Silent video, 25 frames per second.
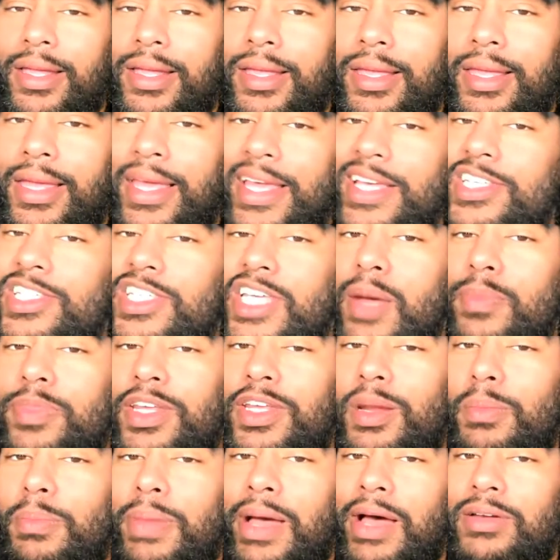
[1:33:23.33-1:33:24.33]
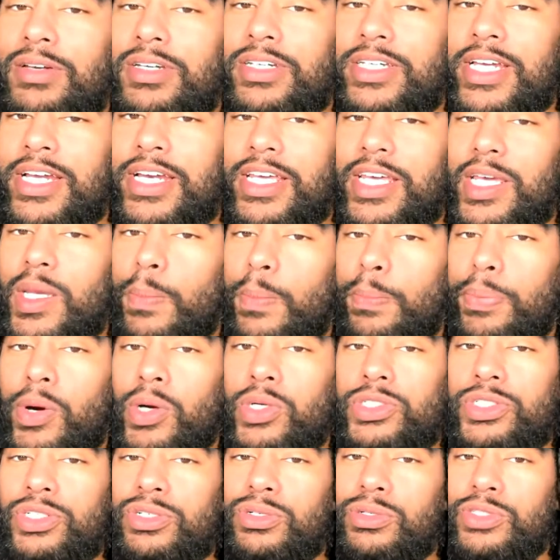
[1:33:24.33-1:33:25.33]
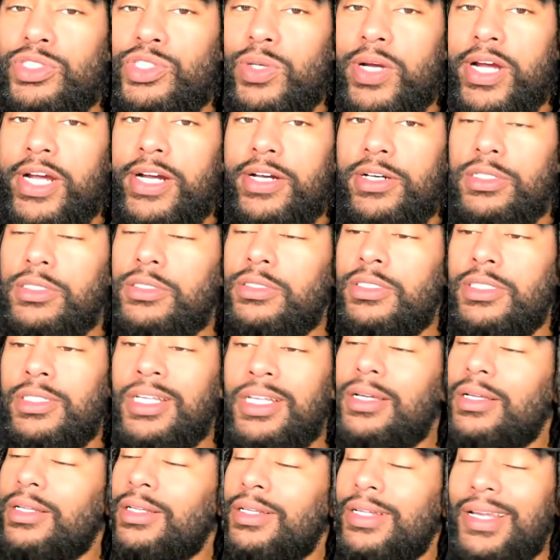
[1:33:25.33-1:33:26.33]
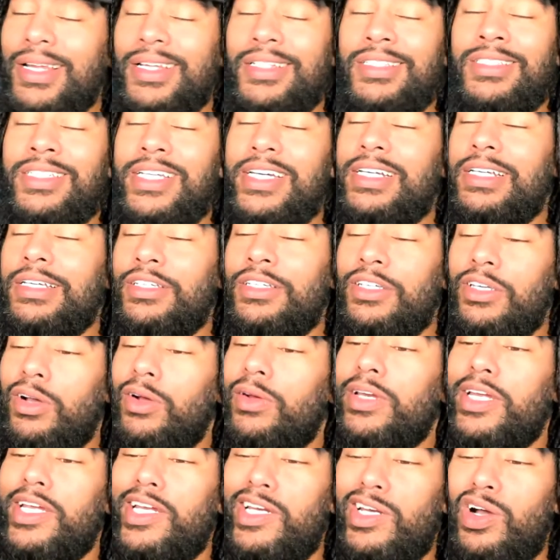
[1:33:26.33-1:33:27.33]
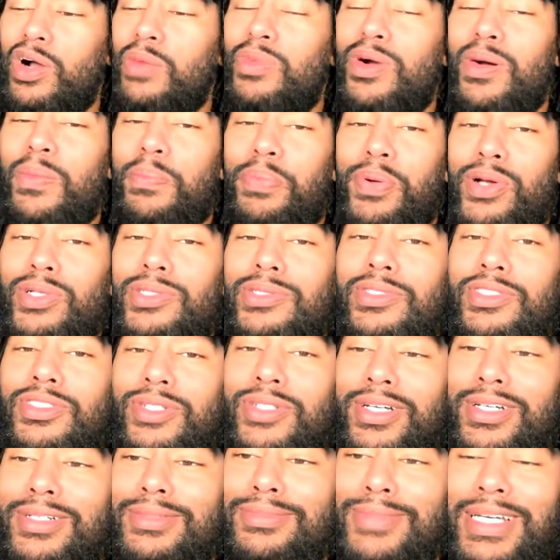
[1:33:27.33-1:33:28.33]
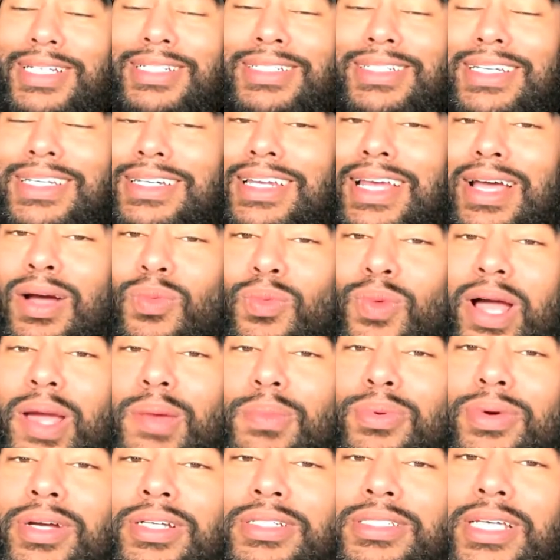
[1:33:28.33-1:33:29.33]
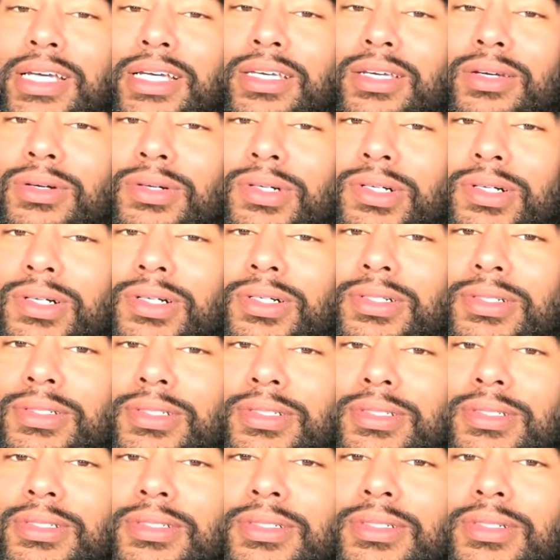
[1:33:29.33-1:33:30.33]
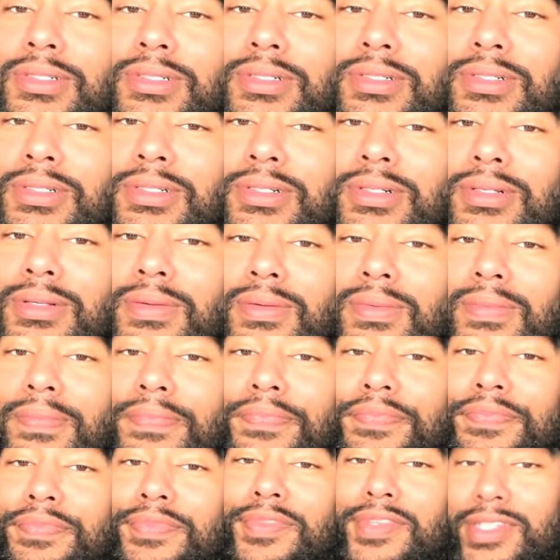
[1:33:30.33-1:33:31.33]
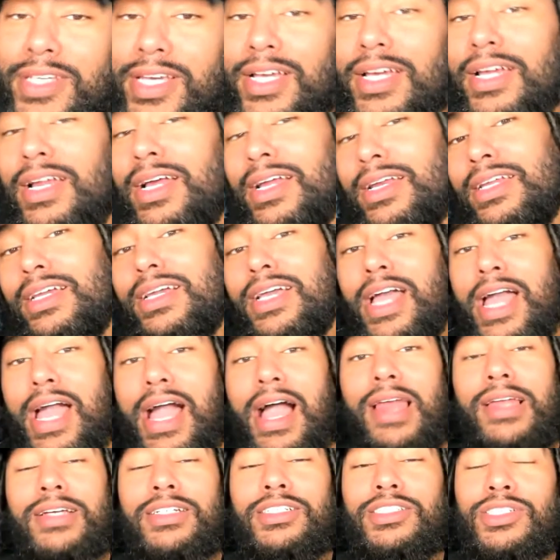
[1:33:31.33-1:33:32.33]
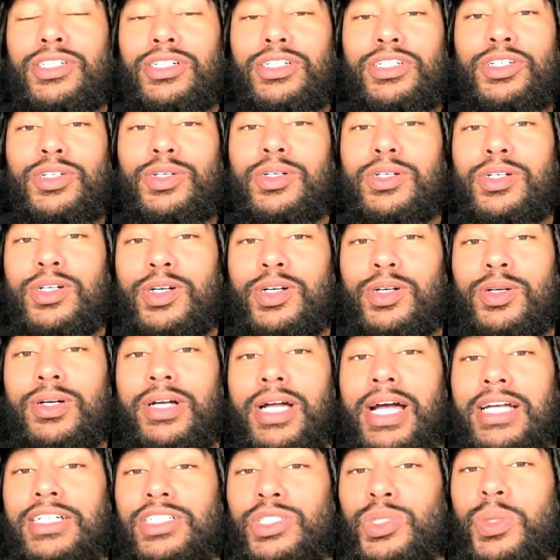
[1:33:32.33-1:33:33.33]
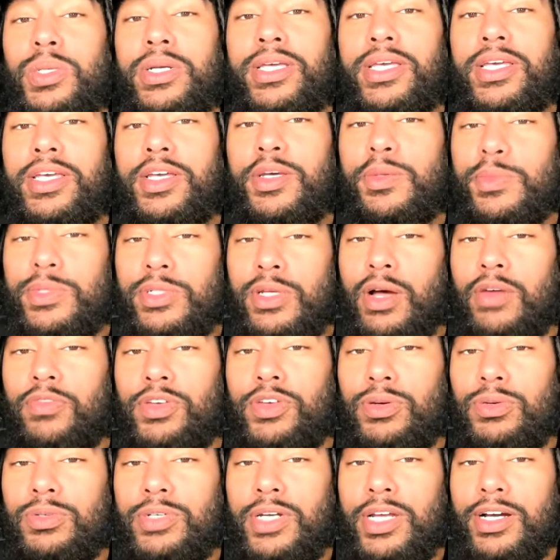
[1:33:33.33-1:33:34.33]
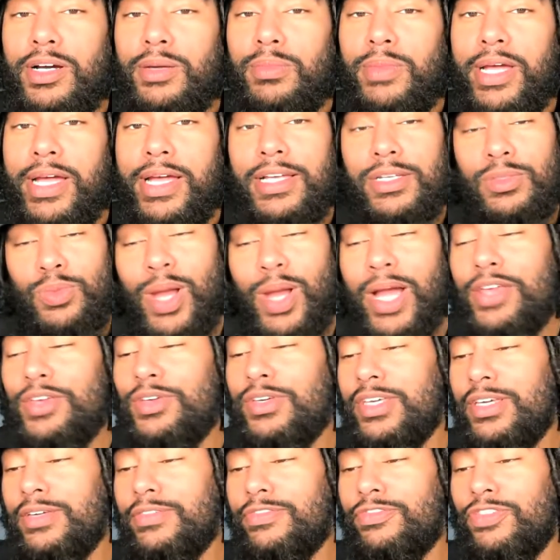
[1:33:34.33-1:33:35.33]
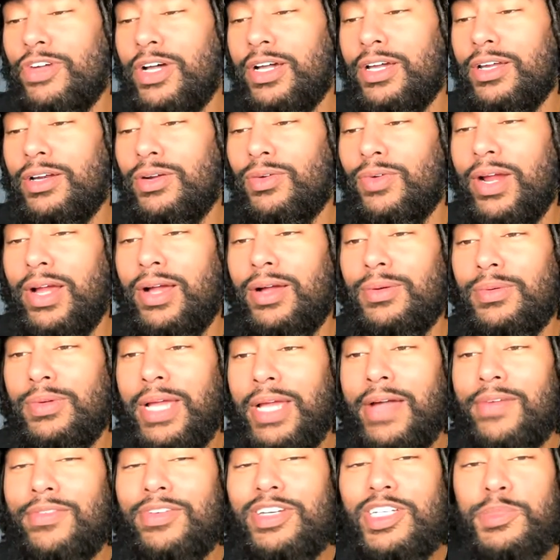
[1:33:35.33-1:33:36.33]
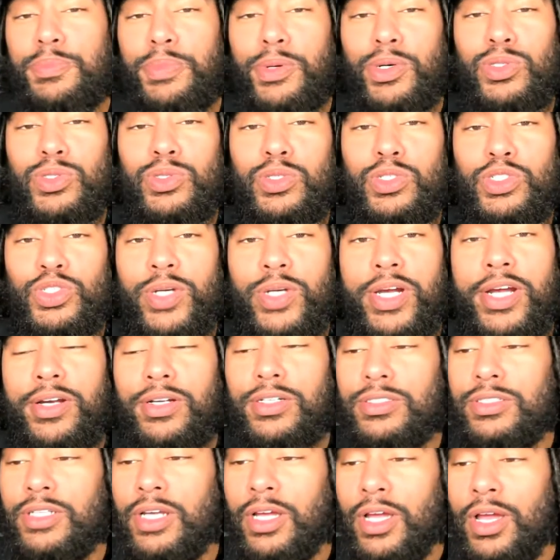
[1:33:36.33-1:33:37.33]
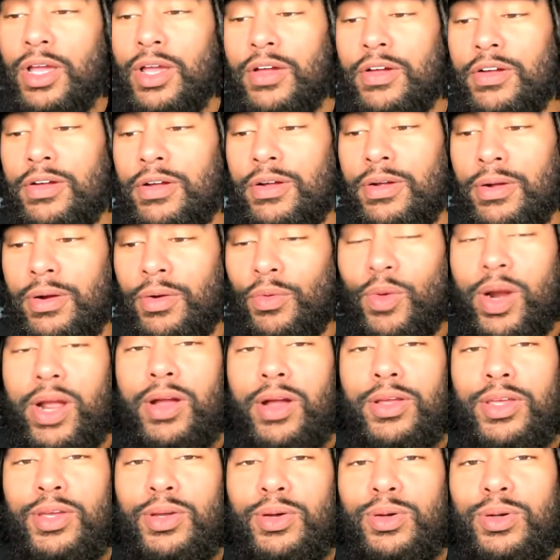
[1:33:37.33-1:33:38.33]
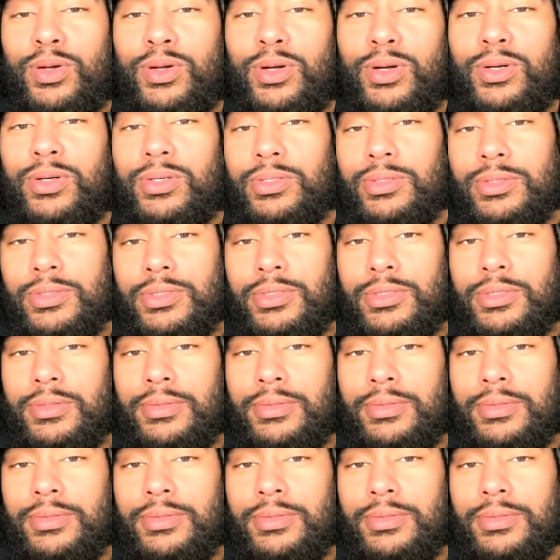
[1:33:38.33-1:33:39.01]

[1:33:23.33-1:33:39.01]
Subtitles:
It's something about Diddy and personal trainers. Diddy, you don't need no more personal trainers, man. Didn't that white boy take your girl? Yeah, that nigga Alex took your girl and got 20 M's off your dumb ass. Why you keep fucking around having these personal trainers around your girls?